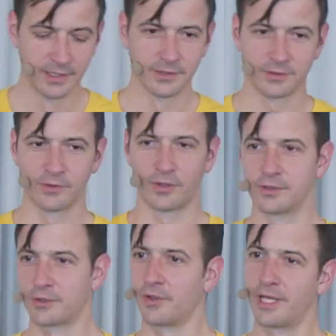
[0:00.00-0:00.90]

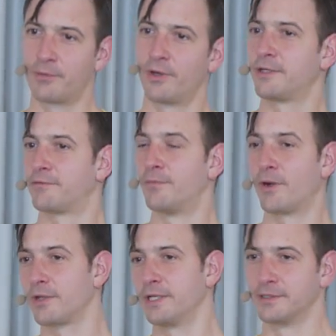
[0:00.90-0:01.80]
so-called collaborative
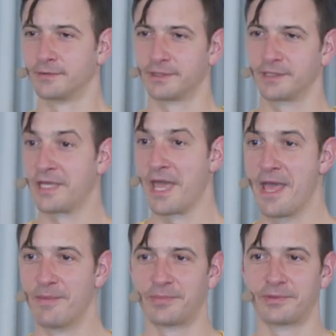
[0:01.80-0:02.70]
modeling
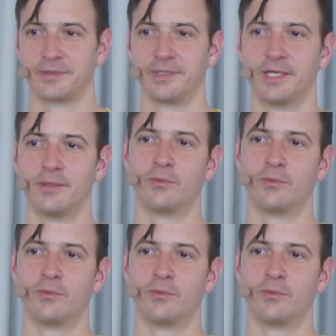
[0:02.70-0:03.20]
camp um,